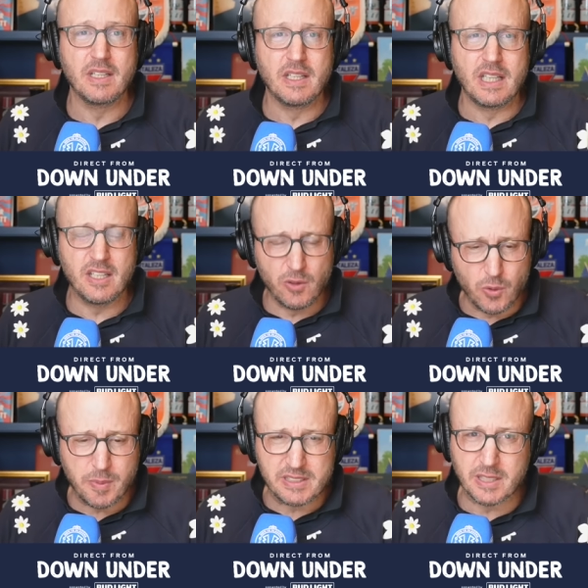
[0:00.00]
in an
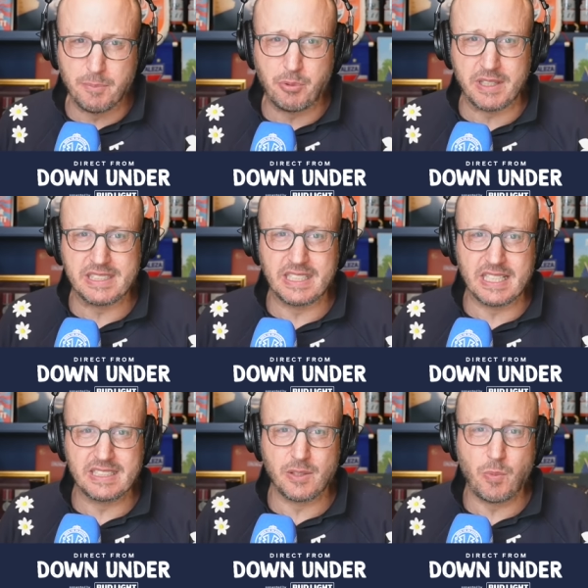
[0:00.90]
almost
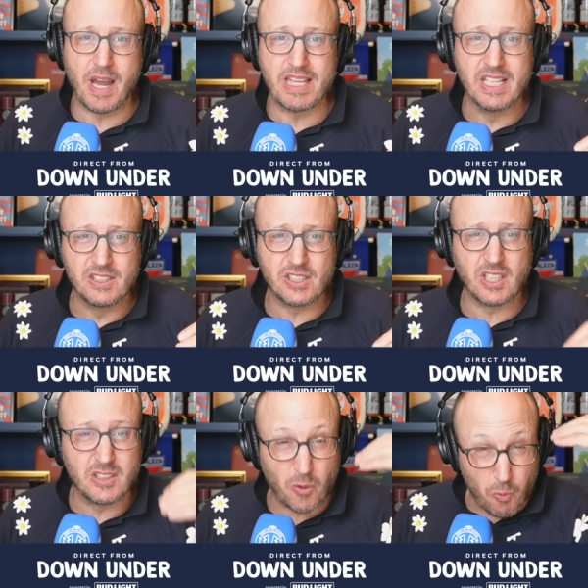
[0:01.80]
unprecedented way,
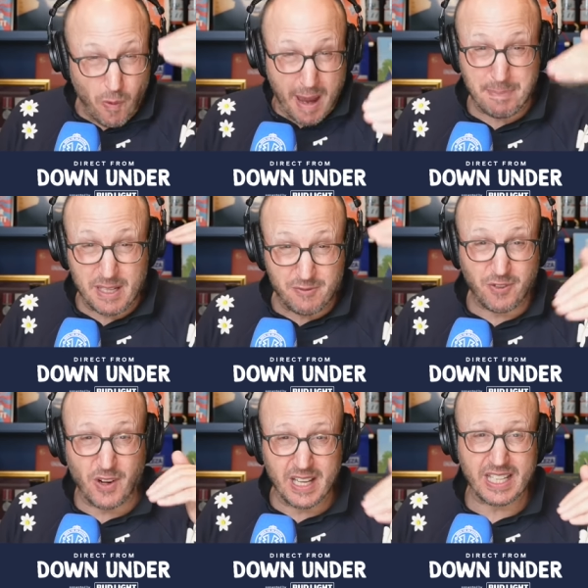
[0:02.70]
just under rapid
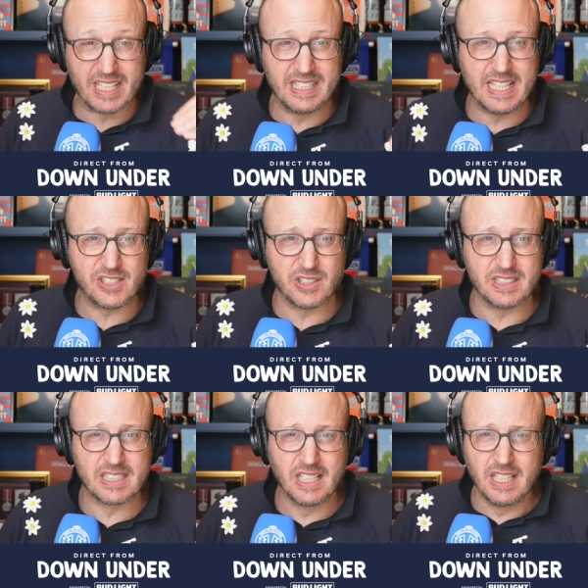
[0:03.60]
fire
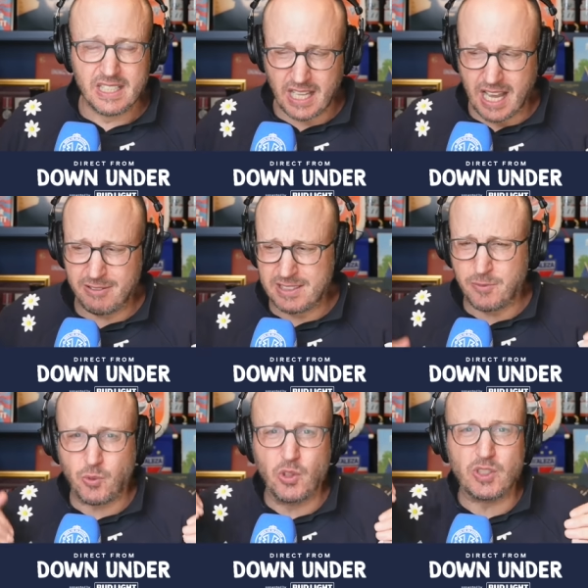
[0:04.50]
conditions. How does
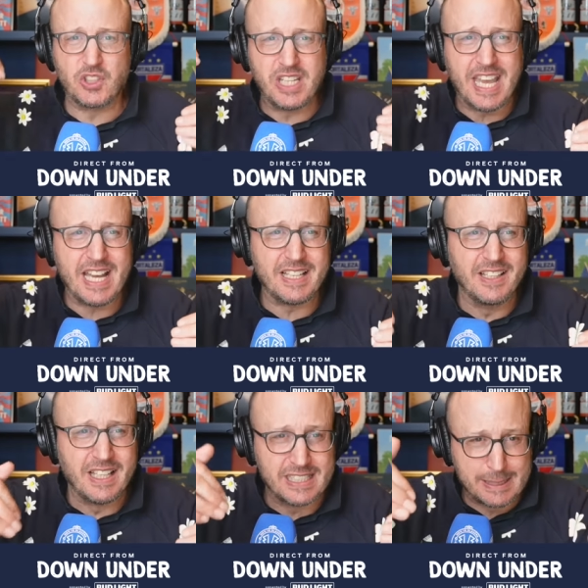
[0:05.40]
it work? Do you get
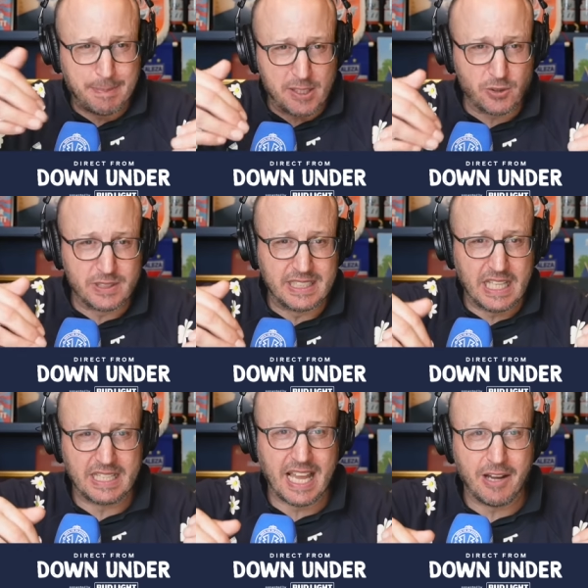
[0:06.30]
a, a, special
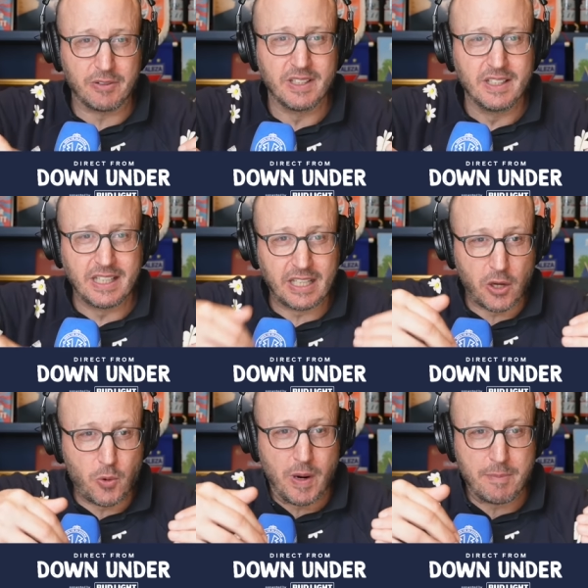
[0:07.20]
sit down, like
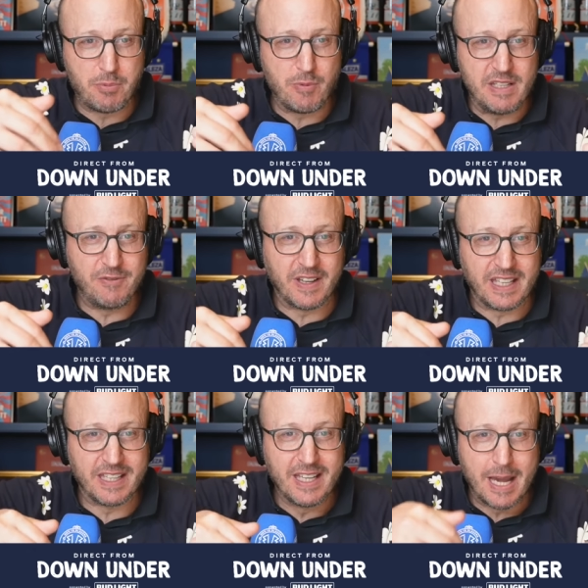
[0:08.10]
a quick
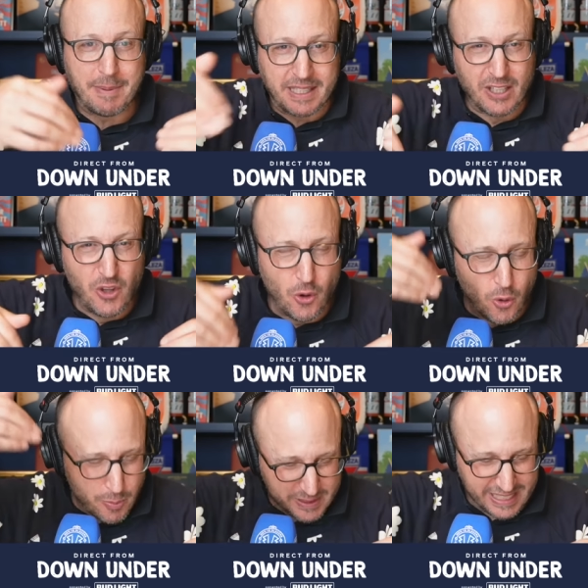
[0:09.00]
briefing about the
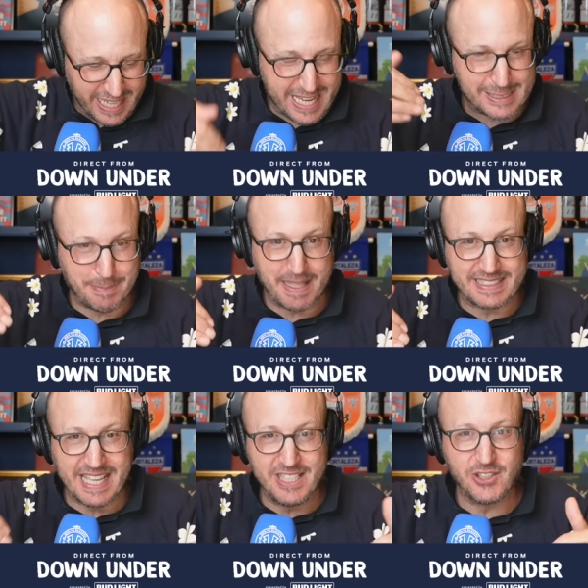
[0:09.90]
norms, the
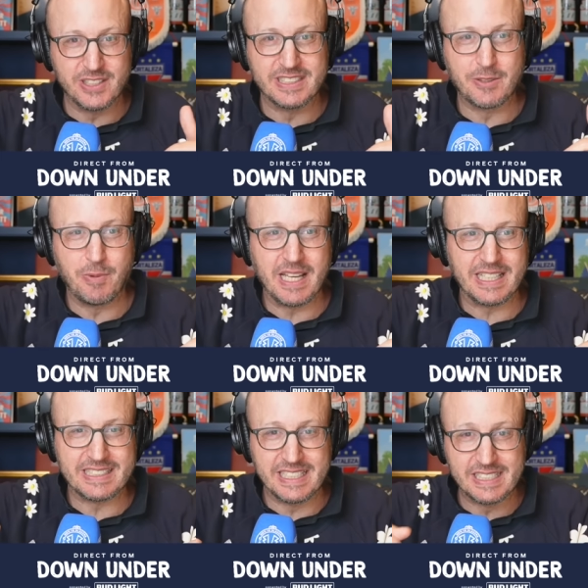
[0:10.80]
expectations, the
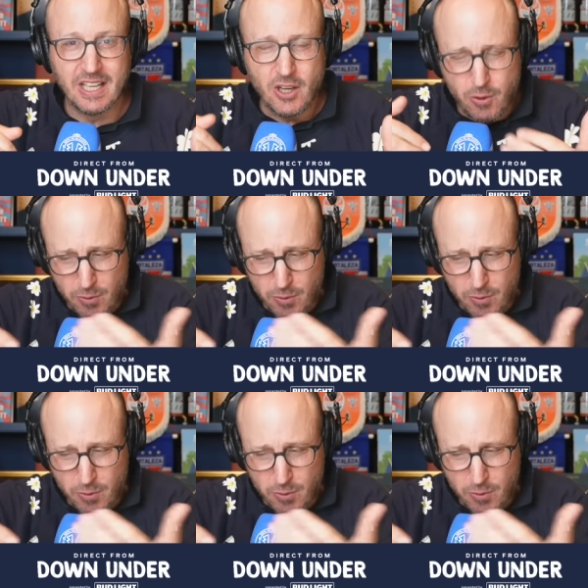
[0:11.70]
realities? Who